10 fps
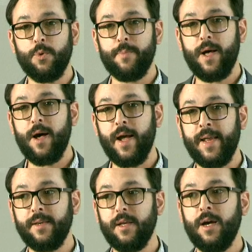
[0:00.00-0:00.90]
were
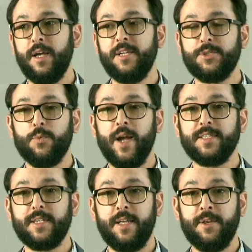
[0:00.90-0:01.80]
behind his
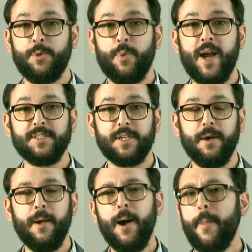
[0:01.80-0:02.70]
arrest in
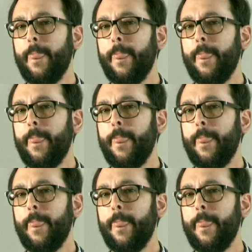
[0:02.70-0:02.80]
Nebraska.